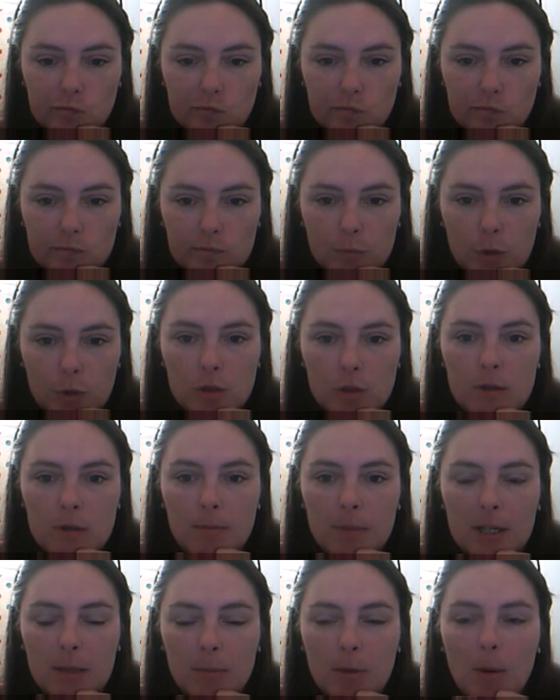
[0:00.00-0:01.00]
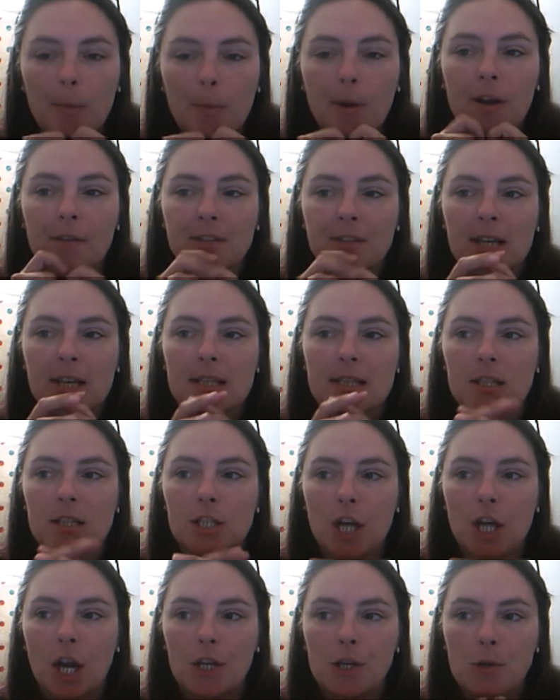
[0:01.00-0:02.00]
Possibly. My birthday's in
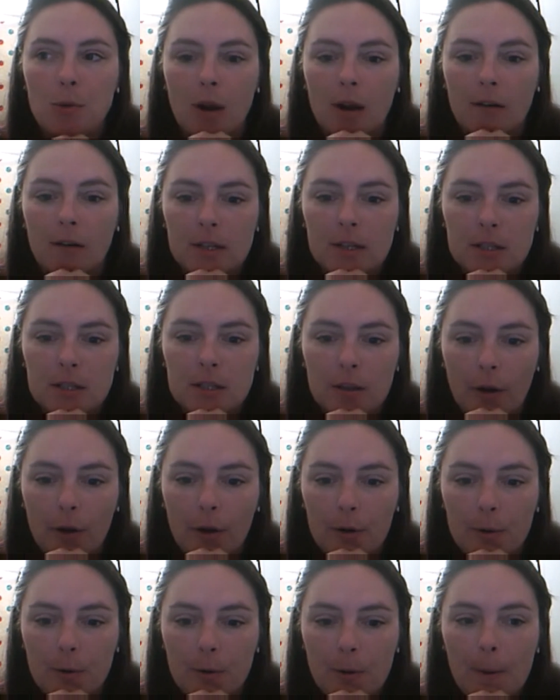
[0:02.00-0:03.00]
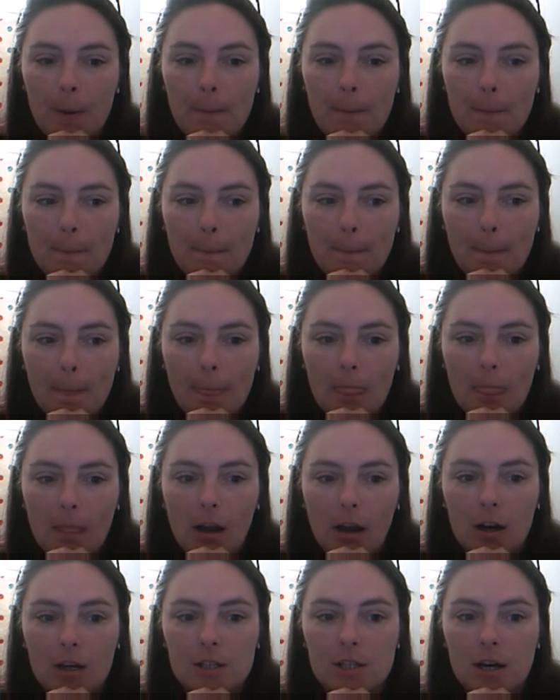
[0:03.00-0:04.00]
January, so I
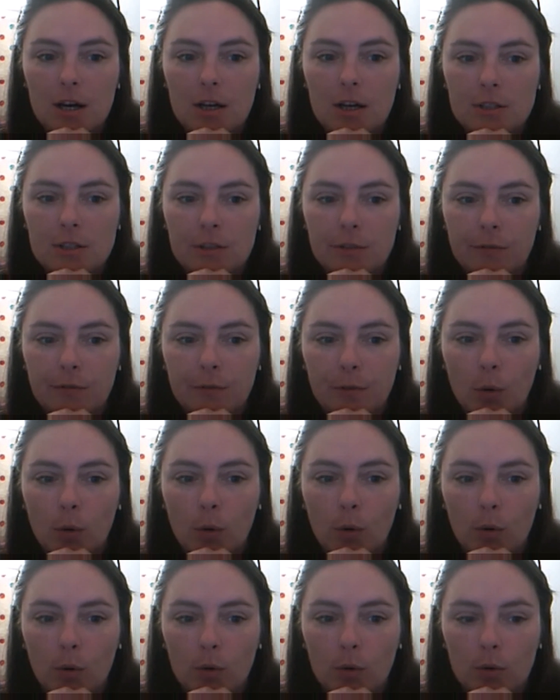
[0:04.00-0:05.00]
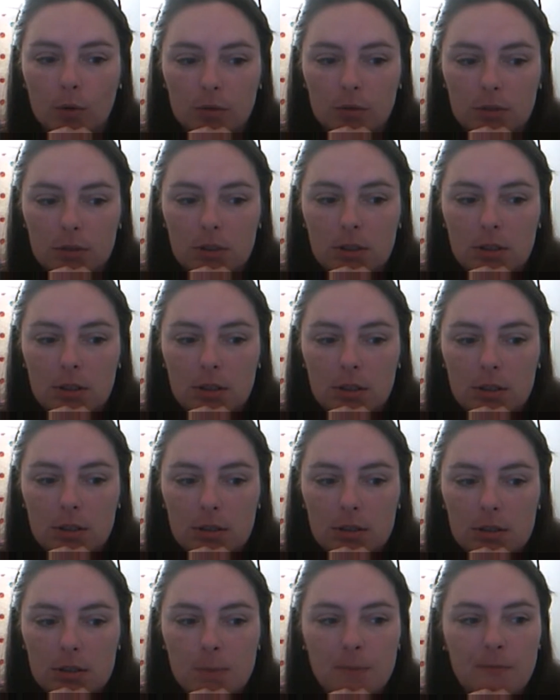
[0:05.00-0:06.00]
could ask for
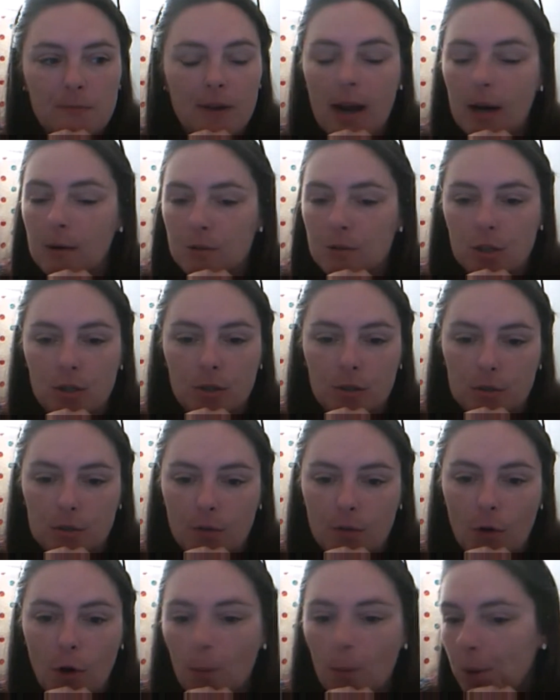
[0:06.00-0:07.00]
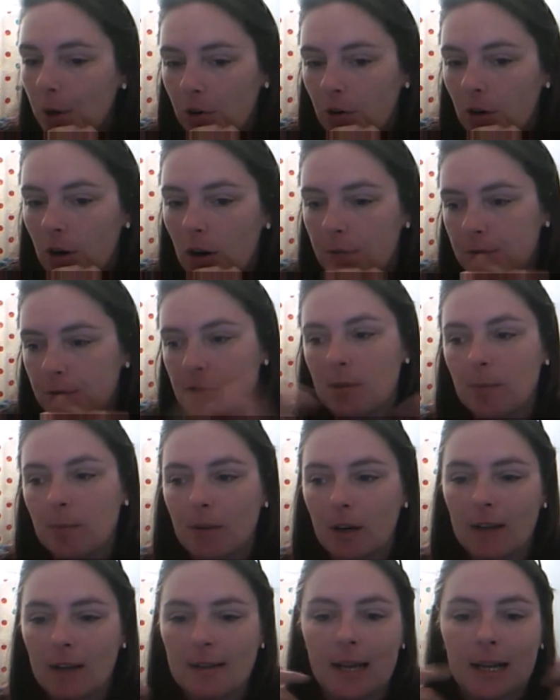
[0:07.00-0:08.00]
some vouchers for Hobbycraft or something
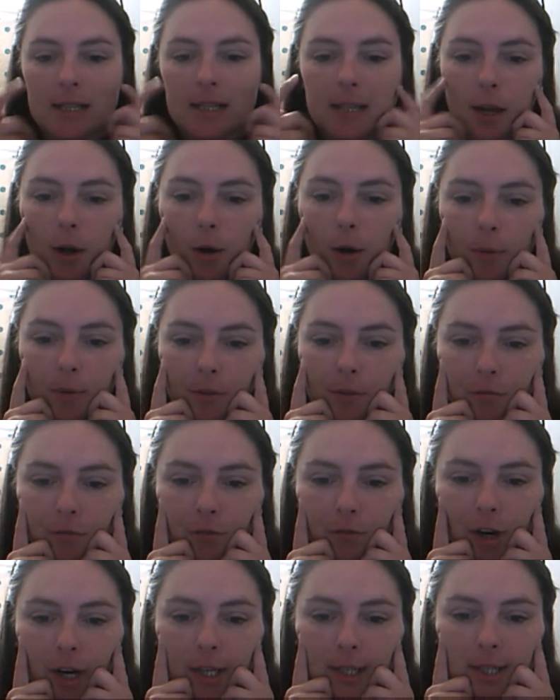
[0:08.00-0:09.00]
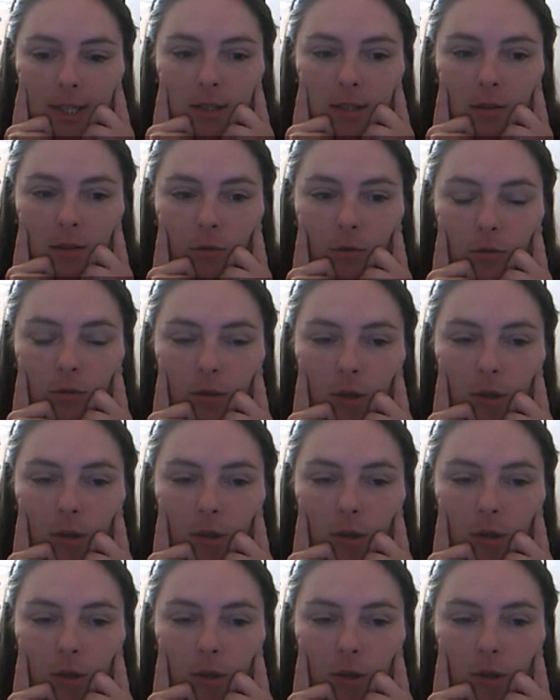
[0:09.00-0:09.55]
like that to help with the threads, or